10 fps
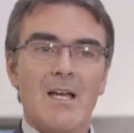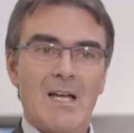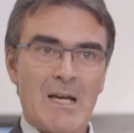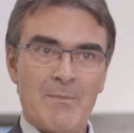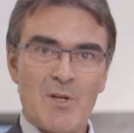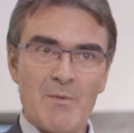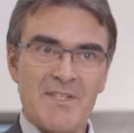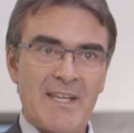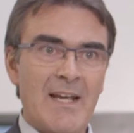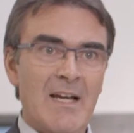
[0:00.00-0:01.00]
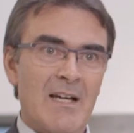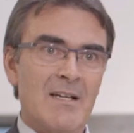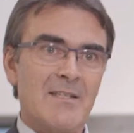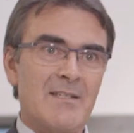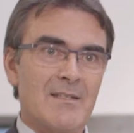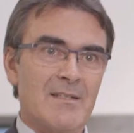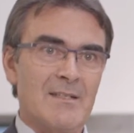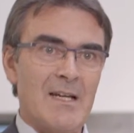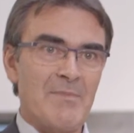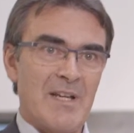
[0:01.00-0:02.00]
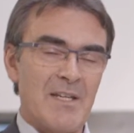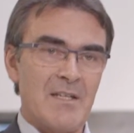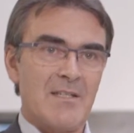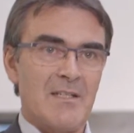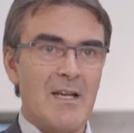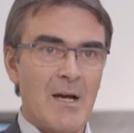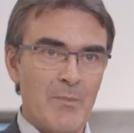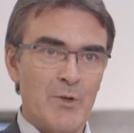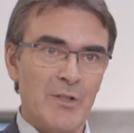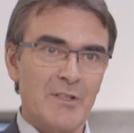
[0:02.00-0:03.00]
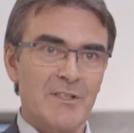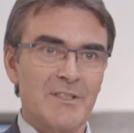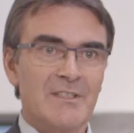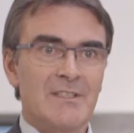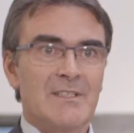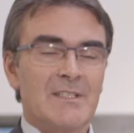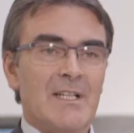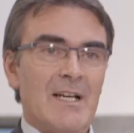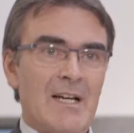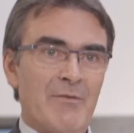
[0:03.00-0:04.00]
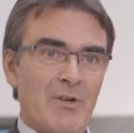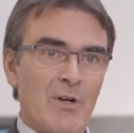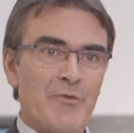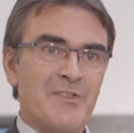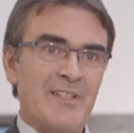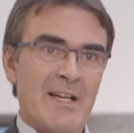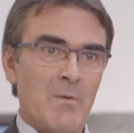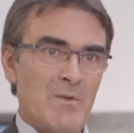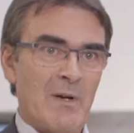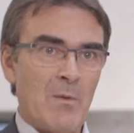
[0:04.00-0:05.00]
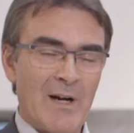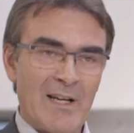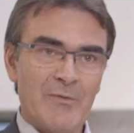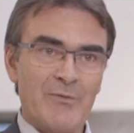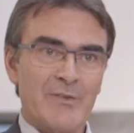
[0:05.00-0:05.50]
I'm Thomas Senghas. I'm dentist in Hamburg. I have an office there with my wife,